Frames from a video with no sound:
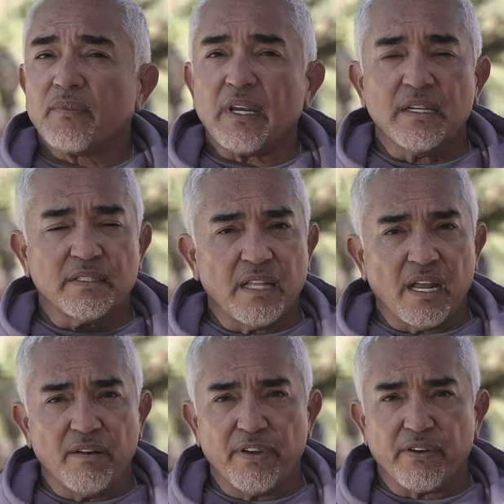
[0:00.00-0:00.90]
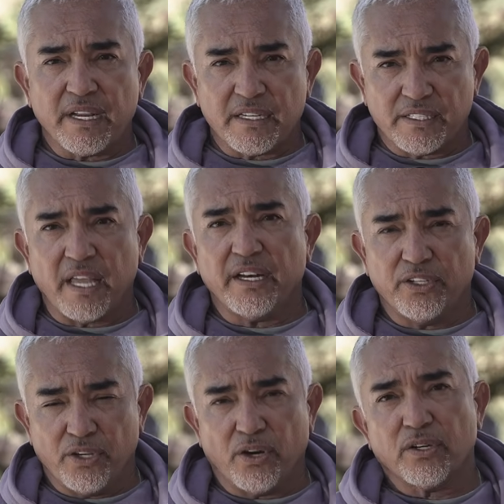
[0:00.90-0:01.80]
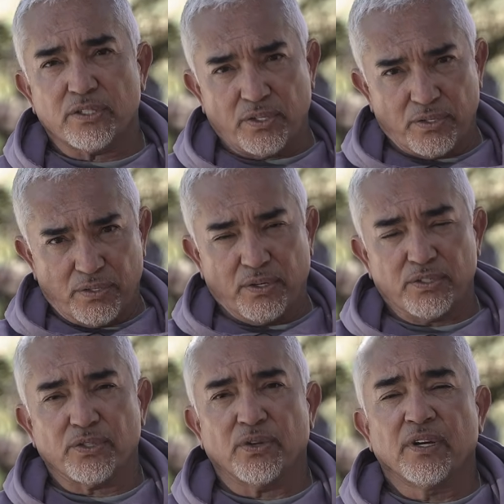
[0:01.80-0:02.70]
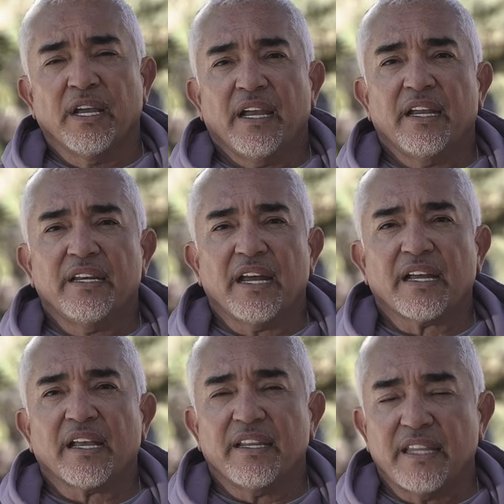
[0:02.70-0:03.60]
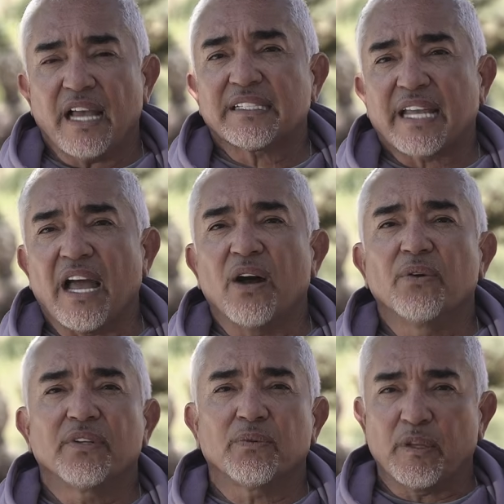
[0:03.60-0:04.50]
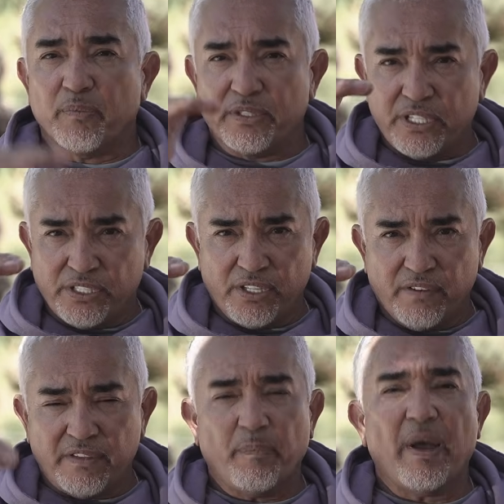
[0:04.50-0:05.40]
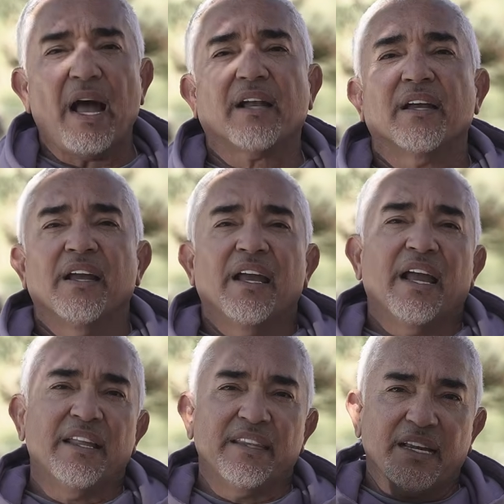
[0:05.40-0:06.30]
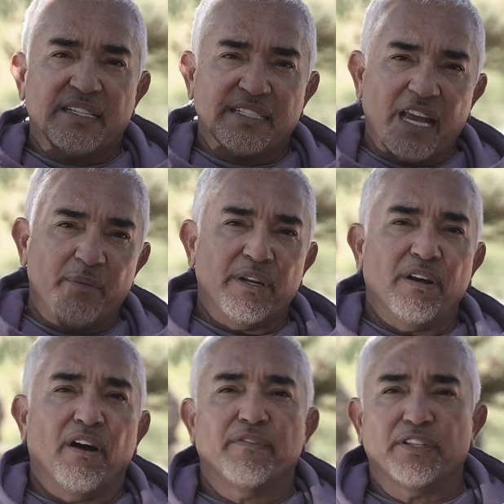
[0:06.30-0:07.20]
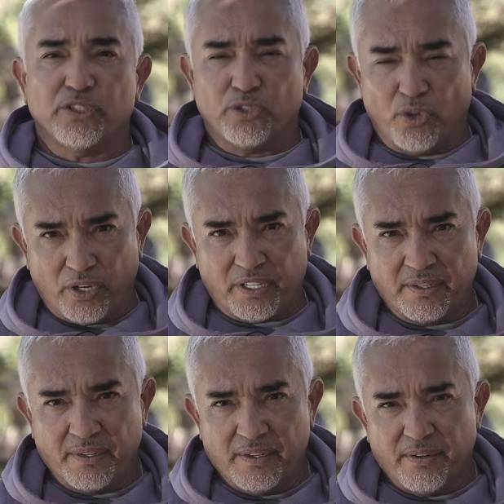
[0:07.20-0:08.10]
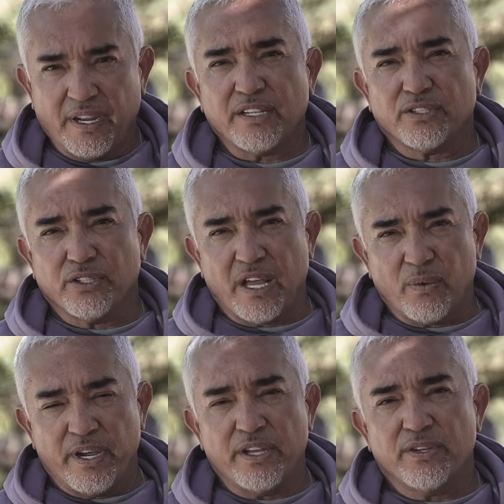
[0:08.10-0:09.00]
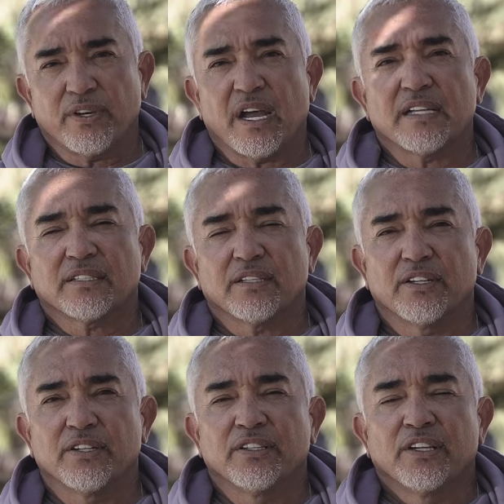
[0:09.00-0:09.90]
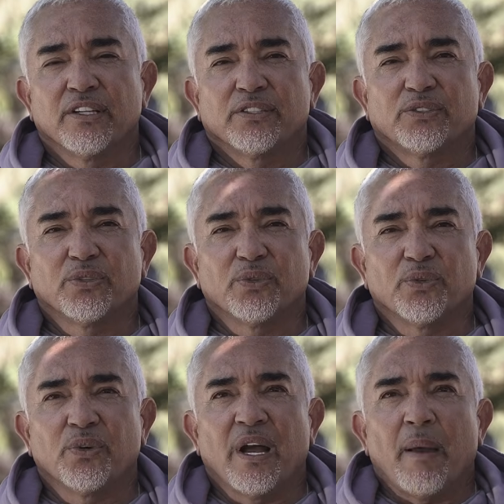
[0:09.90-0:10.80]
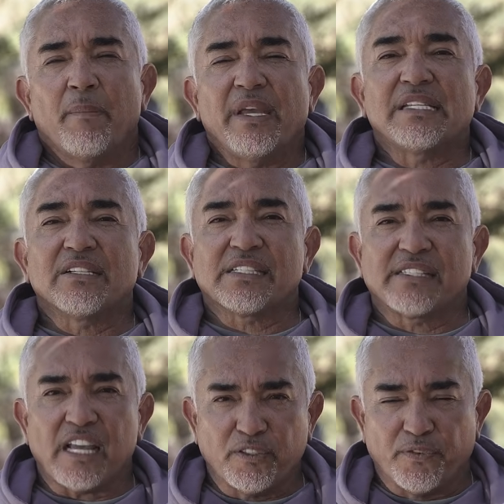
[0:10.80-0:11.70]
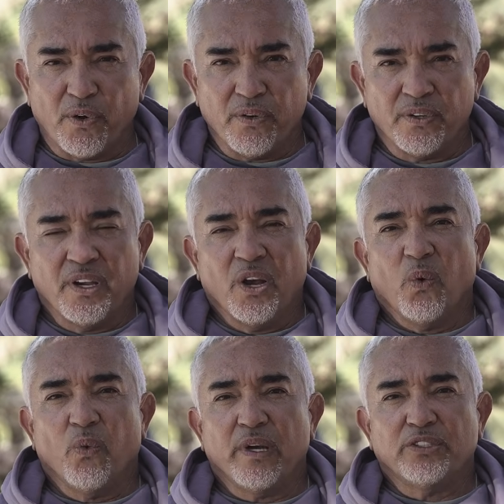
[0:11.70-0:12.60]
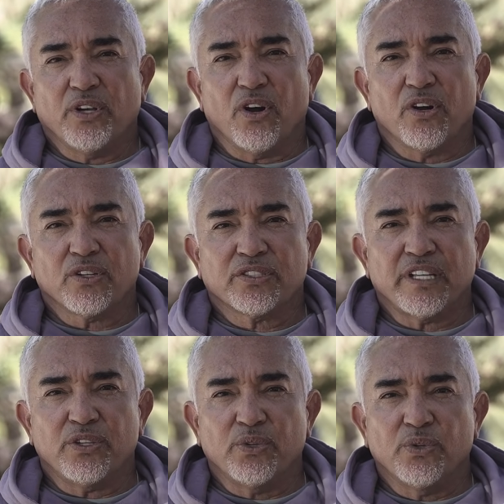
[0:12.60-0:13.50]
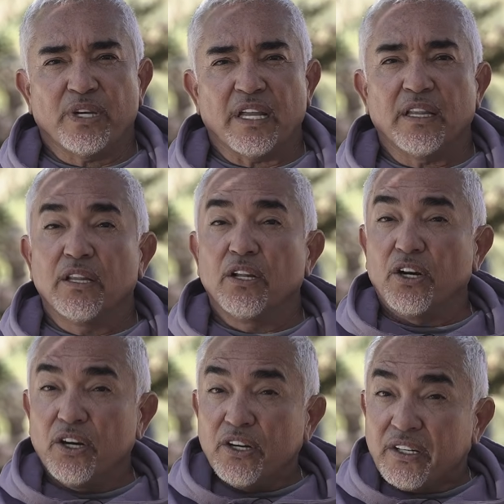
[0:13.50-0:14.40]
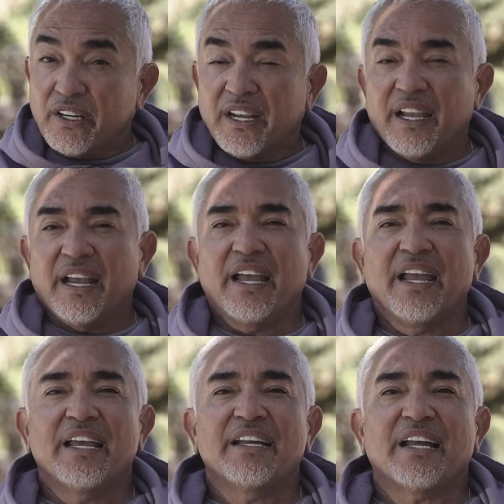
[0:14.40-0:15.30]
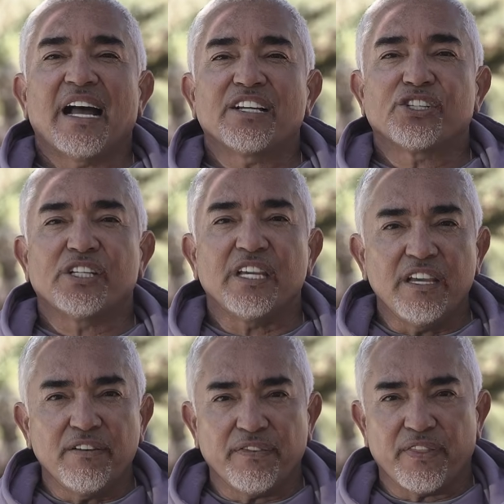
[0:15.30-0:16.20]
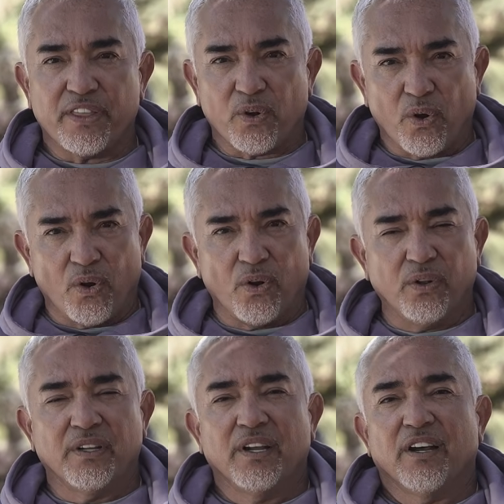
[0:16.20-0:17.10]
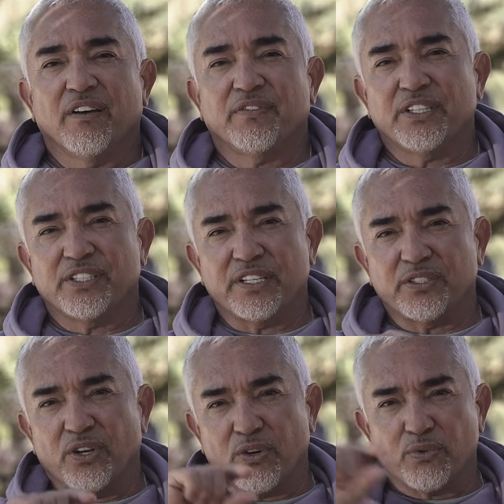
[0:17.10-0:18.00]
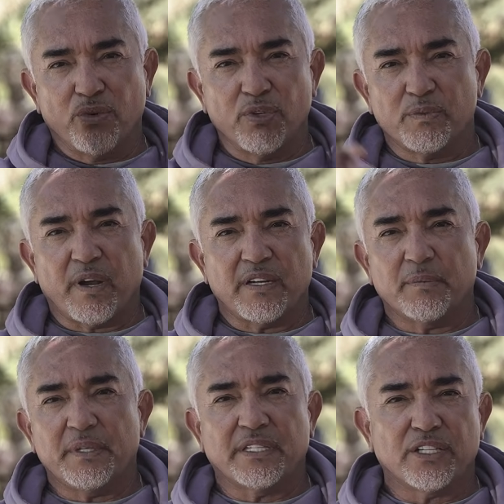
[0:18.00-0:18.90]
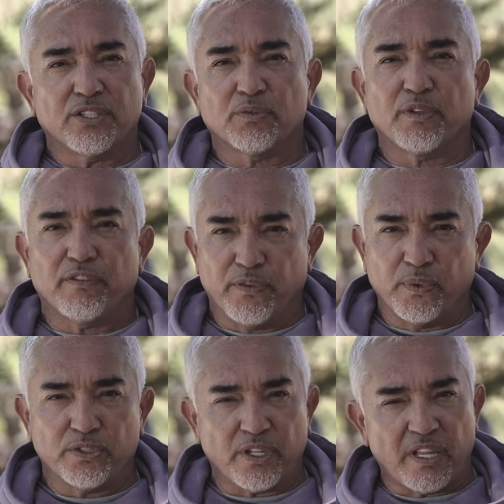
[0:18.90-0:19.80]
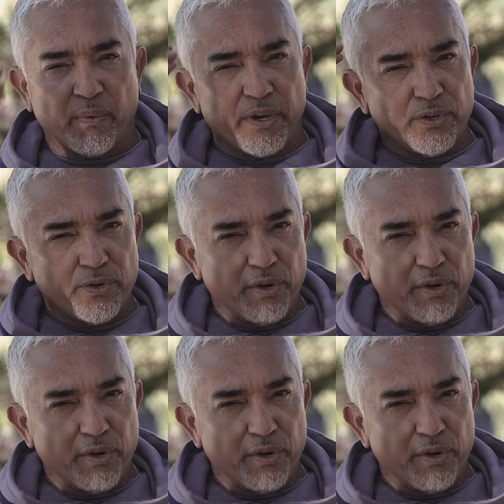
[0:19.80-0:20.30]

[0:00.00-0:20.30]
It's not a very excited dog, so also it does count the position of the pack and the excitement of this dog, right? So that way you guys learn to be successful with dogs, that you can learn and achieve the goal of teaching a dog rules, boundaries, limitations with food. So that way you